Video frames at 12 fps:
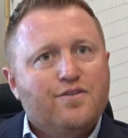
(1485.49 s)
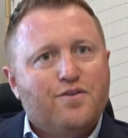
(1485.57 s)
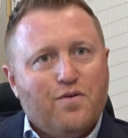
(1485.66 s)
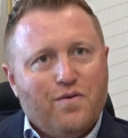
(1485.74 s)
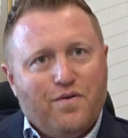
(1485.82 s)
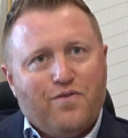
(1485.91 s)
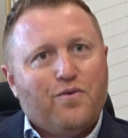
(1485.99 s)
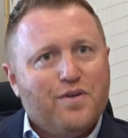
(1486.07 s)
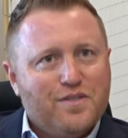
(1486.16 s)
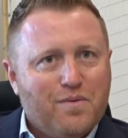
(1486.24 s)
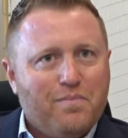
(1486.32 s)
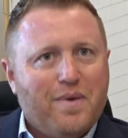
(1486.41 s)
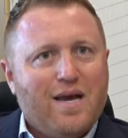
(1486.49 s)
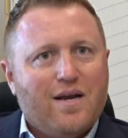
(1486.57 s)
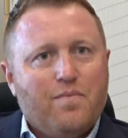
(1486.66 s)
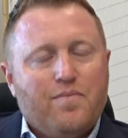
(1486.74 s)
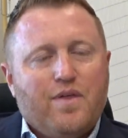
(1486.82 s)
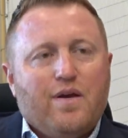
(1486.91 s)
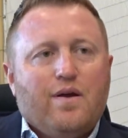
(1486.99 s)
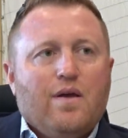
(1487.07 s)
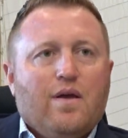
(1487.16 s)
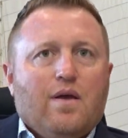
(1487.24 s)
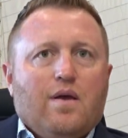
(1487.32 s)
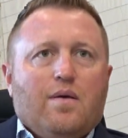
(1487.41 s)
So if there is some backup
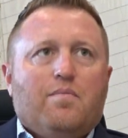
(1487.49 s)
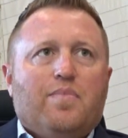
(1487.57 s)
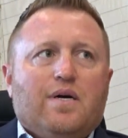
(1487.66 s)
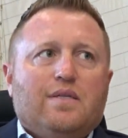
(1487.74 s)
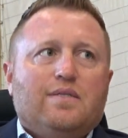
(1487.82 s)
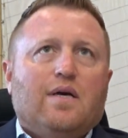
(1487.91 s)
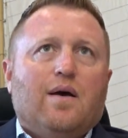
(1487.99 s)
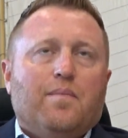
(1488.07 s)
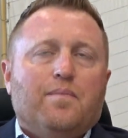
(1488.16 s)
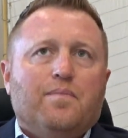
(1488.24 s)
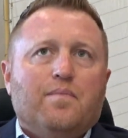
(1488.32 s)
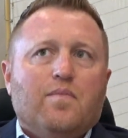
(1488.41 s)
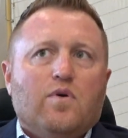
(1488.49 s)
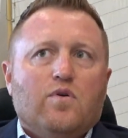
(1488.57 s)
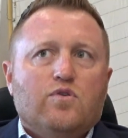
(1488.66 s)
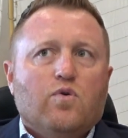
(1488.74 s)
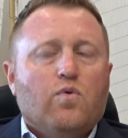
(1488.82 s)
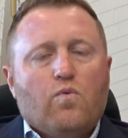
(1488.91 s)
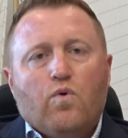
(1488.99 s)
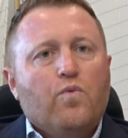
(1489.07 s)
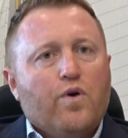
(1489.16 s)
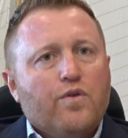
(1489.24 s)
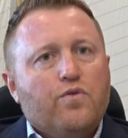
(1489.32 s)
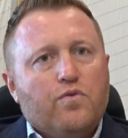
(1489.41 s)
there, but So we're
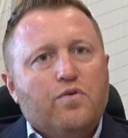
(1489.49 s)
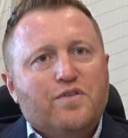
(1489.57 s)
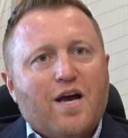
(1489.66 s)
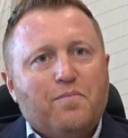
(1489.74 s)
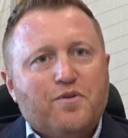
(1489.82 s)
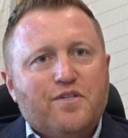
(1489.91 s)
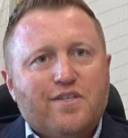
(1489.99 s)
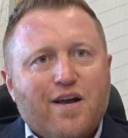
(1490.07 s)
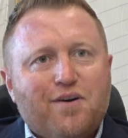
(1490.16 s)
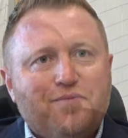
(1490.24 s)
working through those options now.